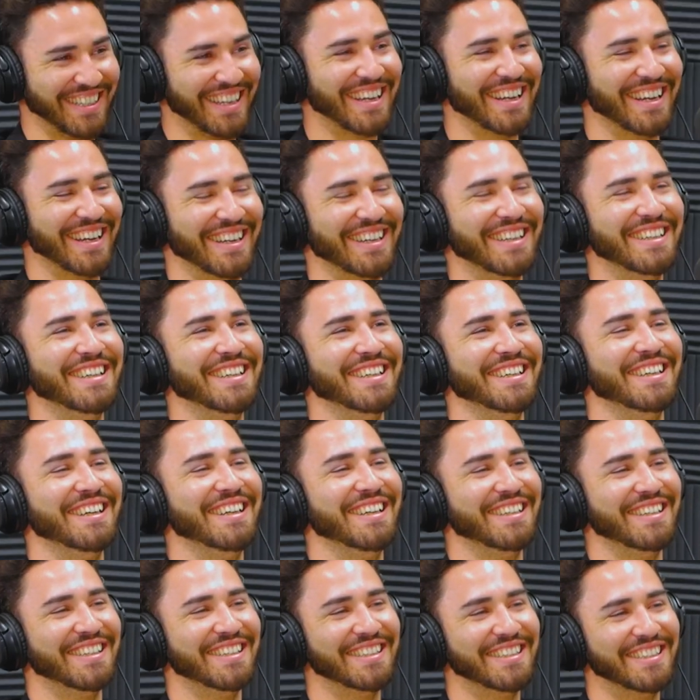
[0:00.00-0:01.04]
yeah, we're
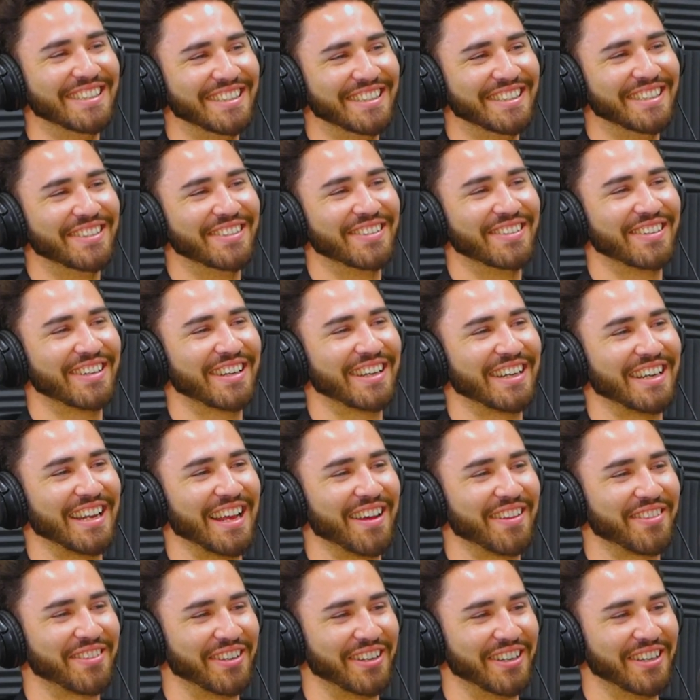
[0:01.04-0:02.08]
getting but,
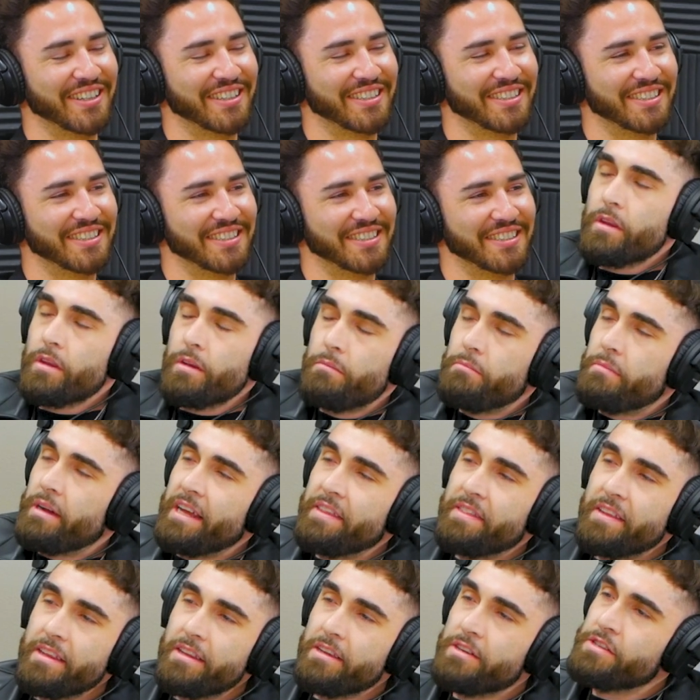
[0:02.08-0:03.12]
out there. But I
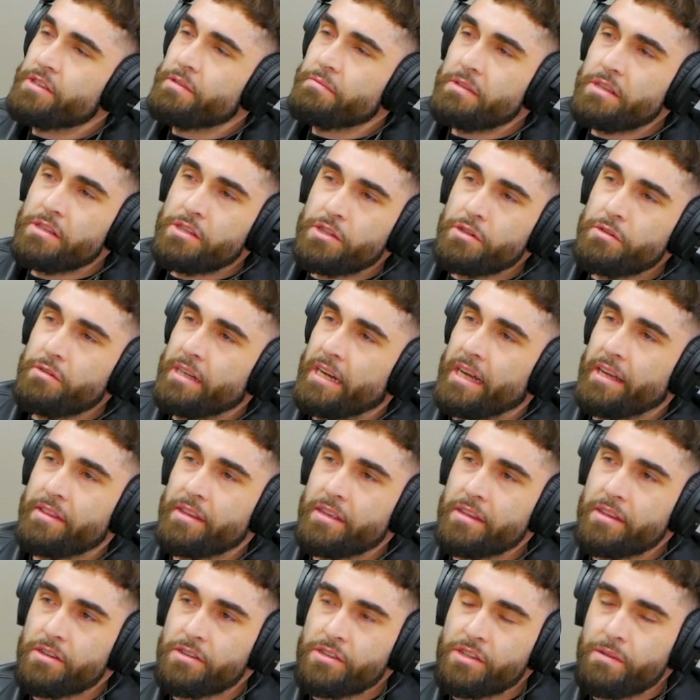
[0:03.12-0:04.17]
think there's something to it. I
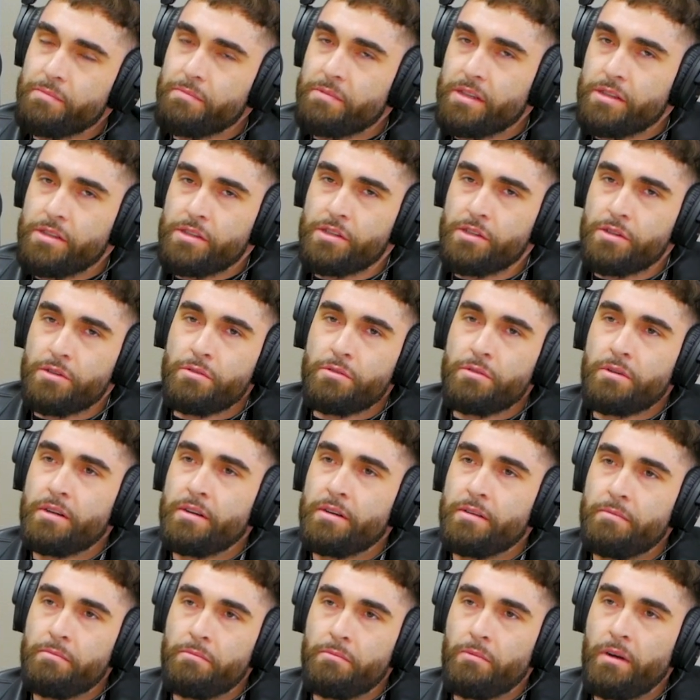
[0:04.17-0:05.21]
think there's something to
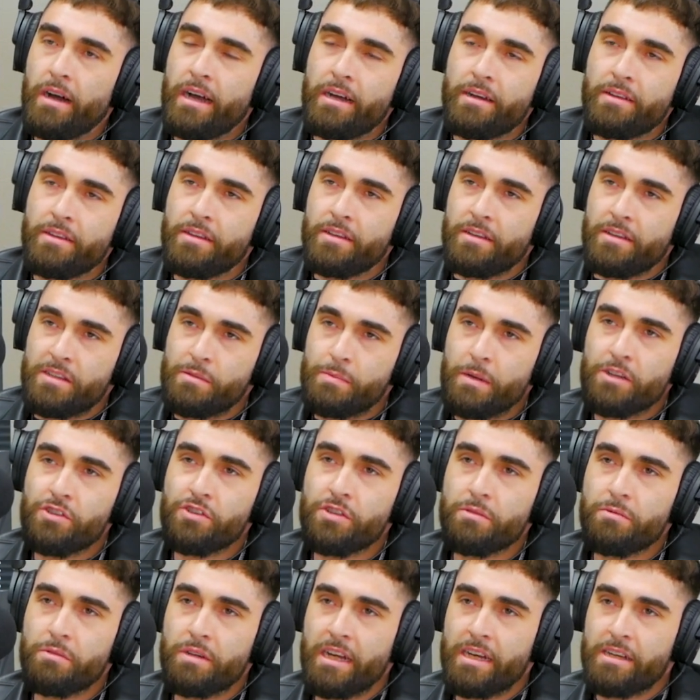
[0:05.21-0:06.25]
um, why, the,
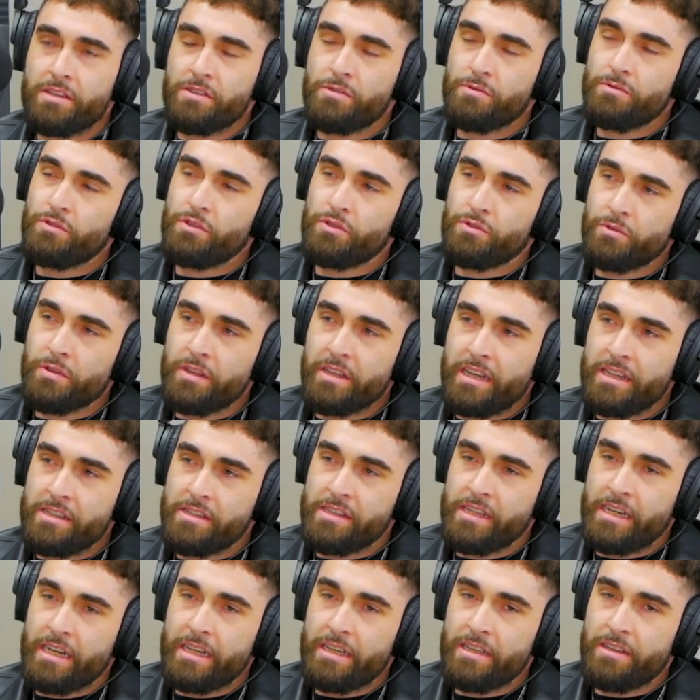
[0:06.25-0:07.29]
especially when I just realized
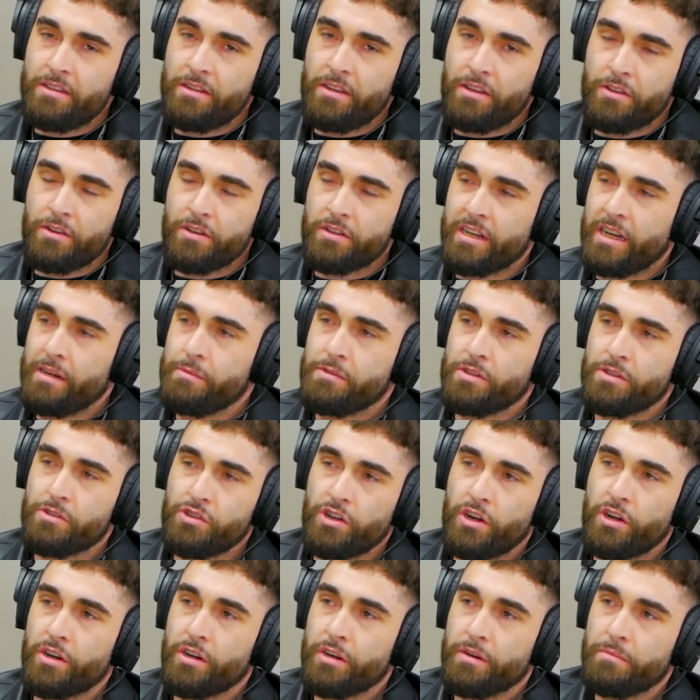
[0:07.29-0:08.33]
that the third time's the
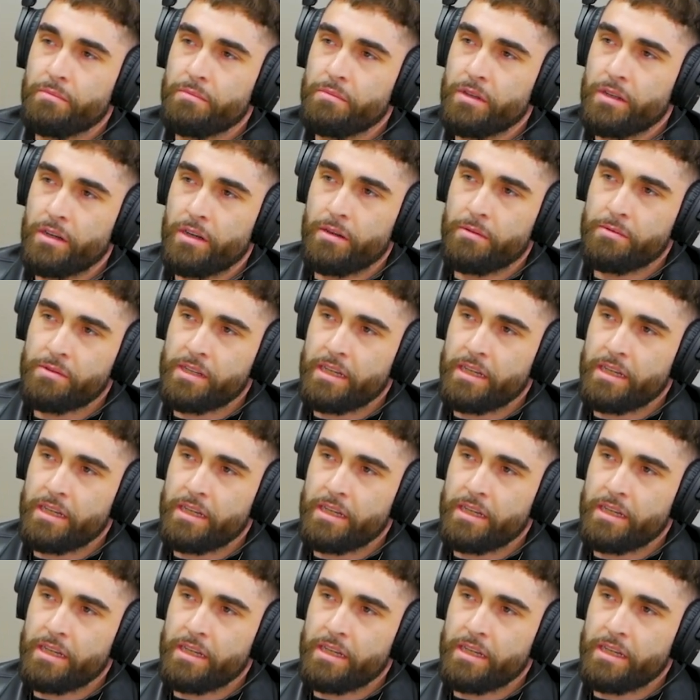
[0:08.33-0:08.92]
charm. You know what I'm